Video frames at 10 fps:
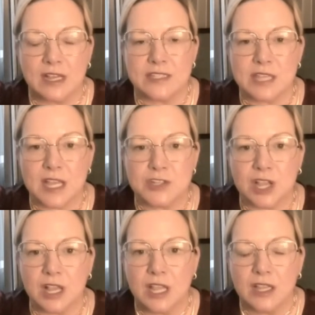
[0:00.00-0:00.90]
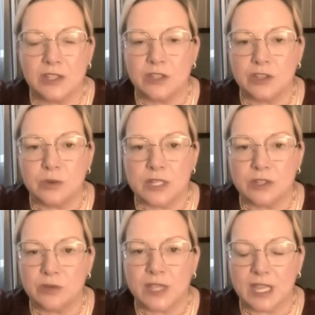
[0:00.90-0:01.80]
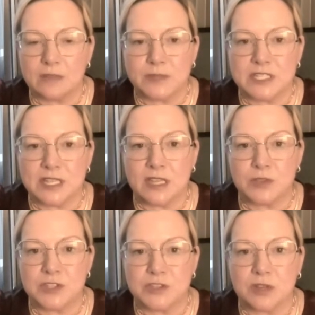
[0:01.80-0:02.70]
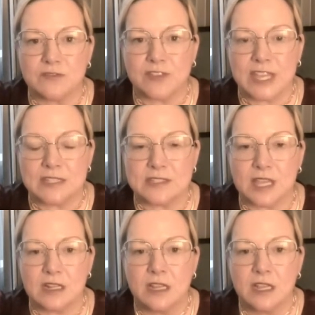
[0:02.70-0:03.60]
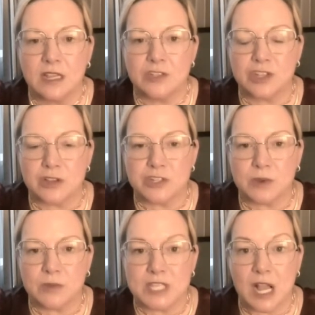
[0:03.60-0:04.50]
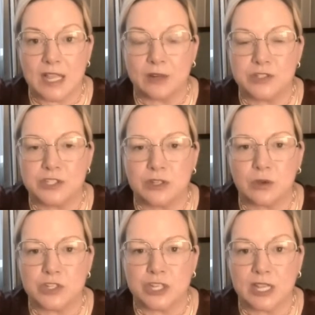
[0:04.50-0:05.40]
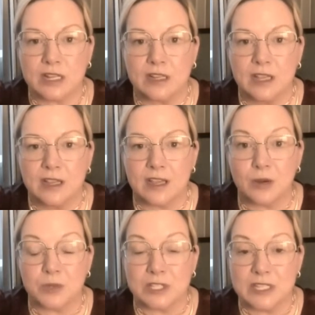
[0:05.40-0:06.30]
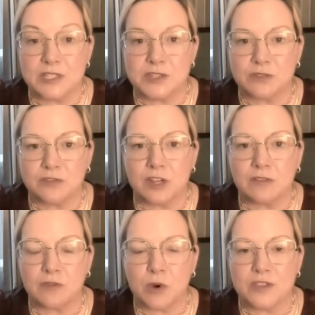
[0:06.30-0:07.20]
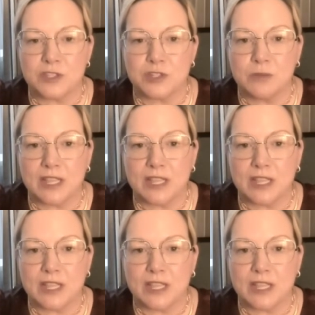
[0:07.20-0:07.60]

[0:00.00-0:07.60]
Uh, Tasha, you, you, you can't be saying with a straight face that Jean Charest was hired to negotiate a release for, for the two